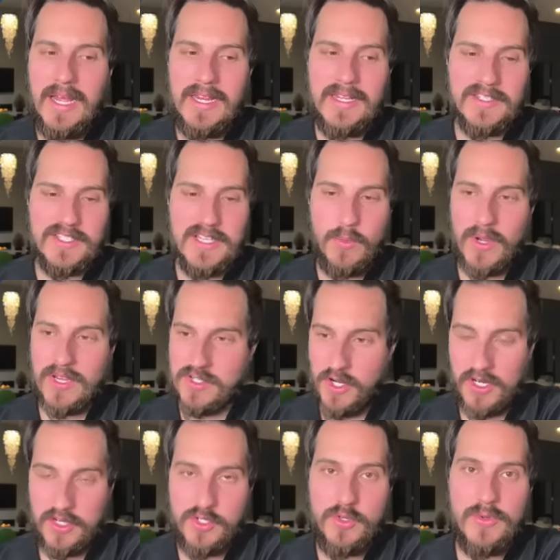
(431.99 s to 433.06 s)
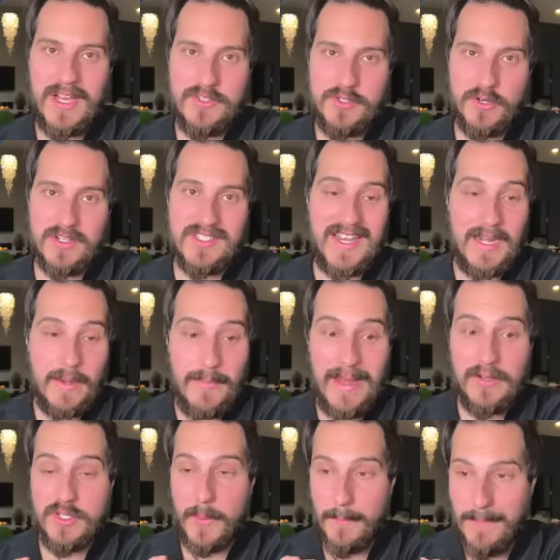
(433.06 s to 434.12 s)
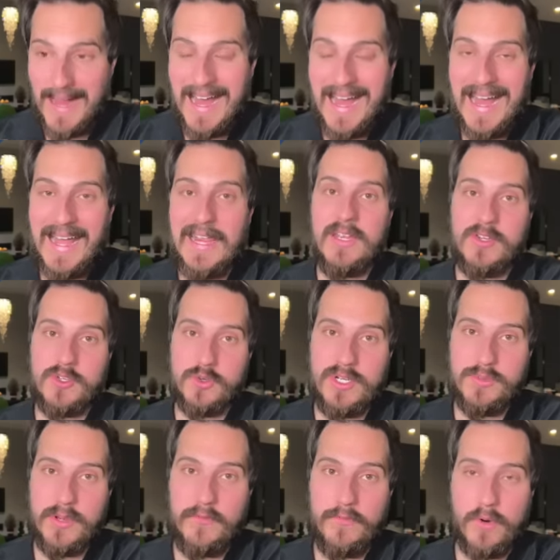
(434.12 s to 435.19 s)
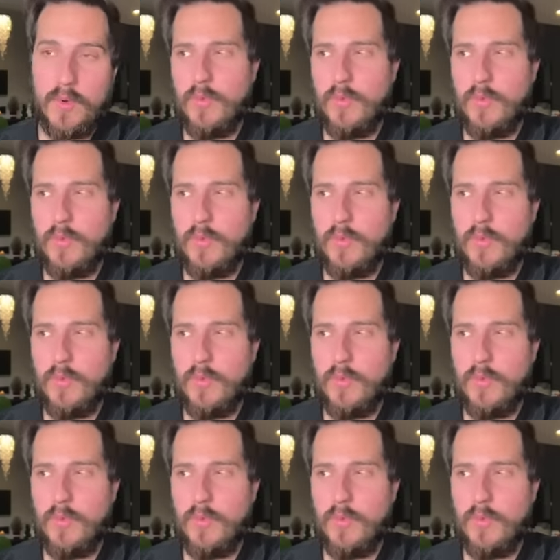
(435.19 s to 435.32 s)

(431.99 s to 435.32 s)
and see what stocks you guys are excited about to buy in 2024.